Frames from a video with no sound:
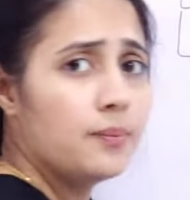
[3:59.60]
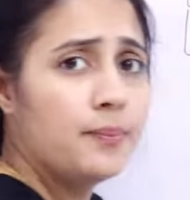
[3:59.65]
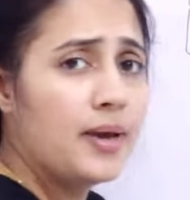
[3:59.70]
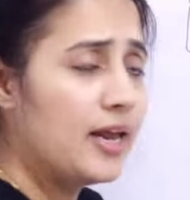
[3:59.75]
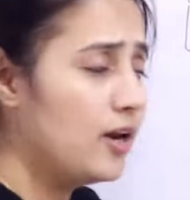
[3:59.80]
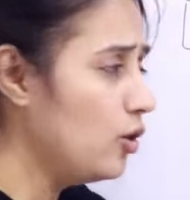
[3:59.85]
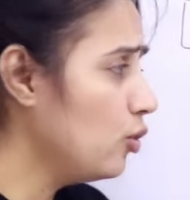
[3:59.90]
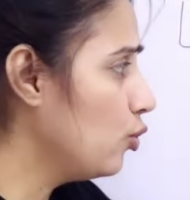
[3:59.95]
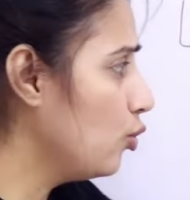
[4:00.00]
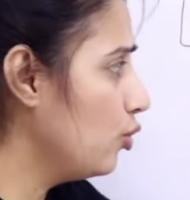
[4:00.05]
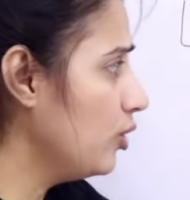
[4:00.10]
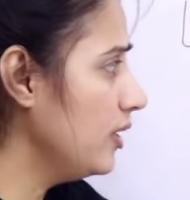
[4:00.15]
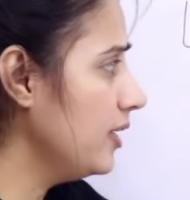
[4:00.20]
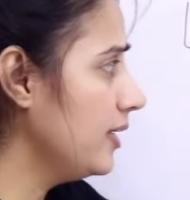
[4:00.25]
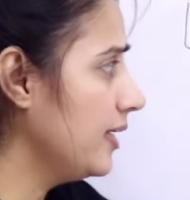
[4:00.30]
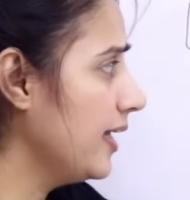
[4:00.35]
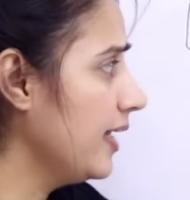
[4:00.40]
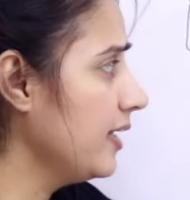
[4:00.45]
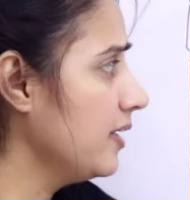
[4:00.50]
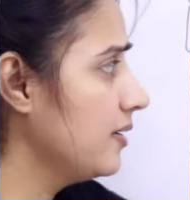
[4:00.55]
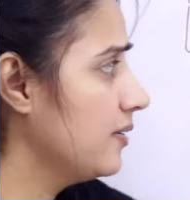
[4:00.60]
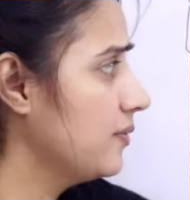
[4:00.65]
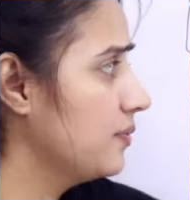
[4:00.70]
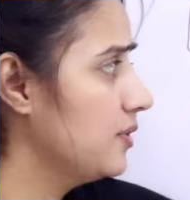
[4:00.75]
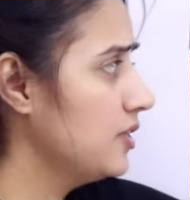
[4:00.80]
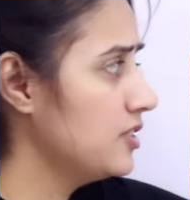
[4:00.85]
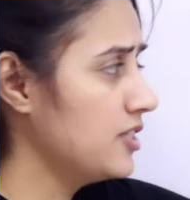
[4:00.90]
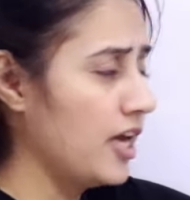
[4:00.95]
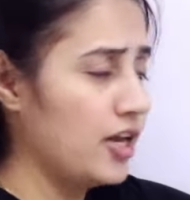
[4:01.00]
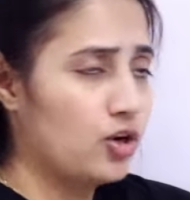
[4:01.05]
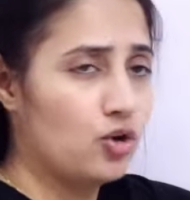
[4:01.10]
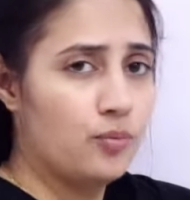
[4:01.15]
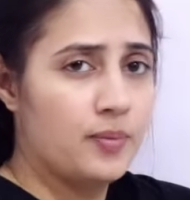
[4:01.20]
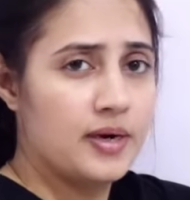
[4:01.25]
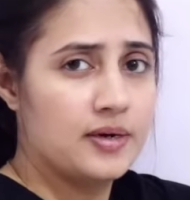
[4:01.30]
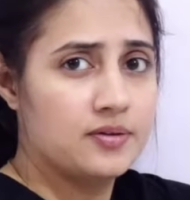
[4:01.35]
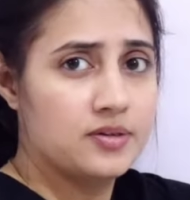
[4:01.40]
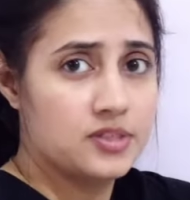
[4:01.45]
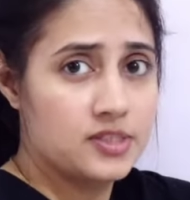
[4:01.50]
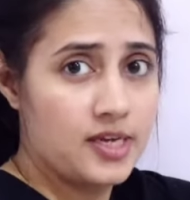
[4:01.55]
Malloc only take this
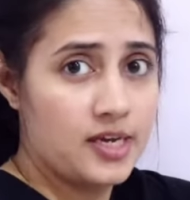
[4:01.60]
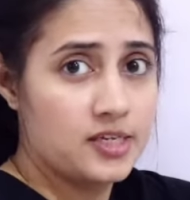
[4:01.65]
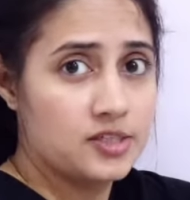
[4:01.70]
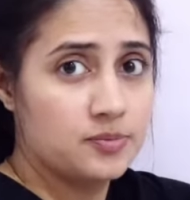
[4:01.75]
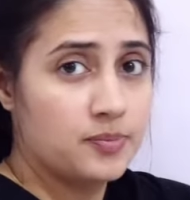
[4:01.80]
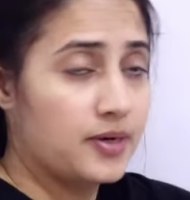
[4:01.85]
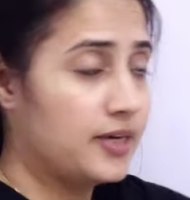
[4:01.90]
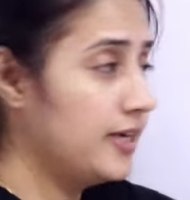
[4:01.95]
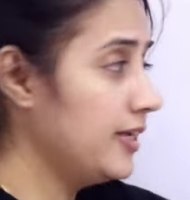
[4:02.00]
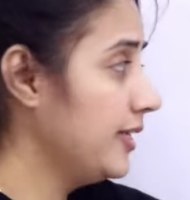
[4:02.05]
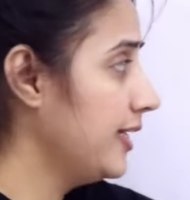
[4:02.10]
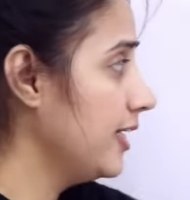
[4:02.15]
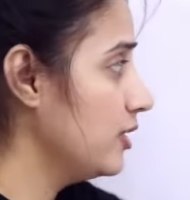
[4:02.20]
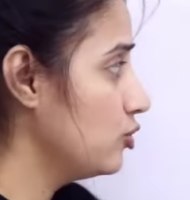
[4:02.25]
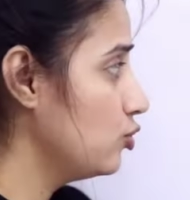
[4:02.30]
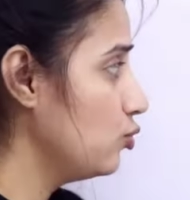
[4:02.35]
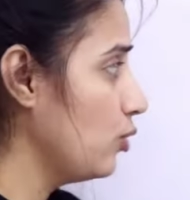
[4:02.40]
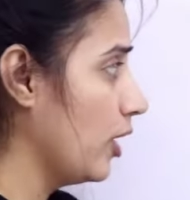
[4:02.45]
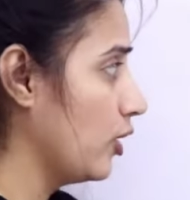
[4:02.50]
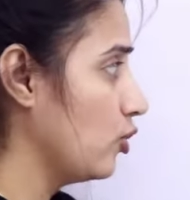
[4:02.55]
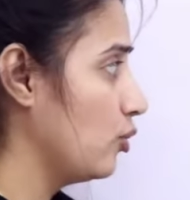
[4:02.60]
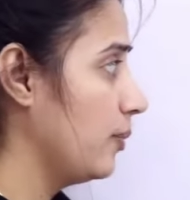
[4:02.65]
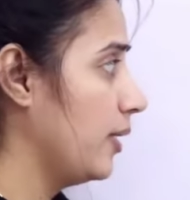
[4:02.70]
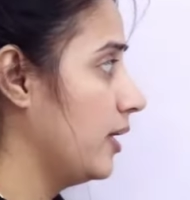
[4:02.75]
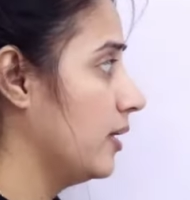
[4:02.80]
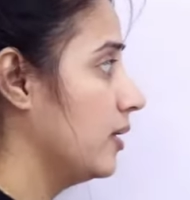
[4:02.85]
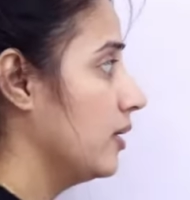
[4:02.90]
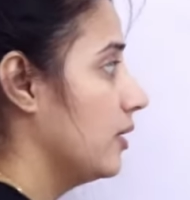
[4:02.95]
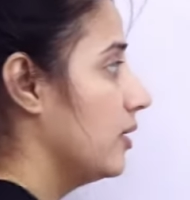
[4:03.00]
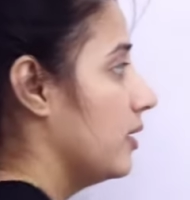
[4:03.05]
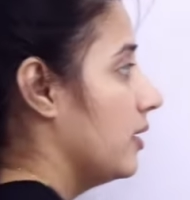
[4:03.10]
argument, the size, but it takes 2 arguments.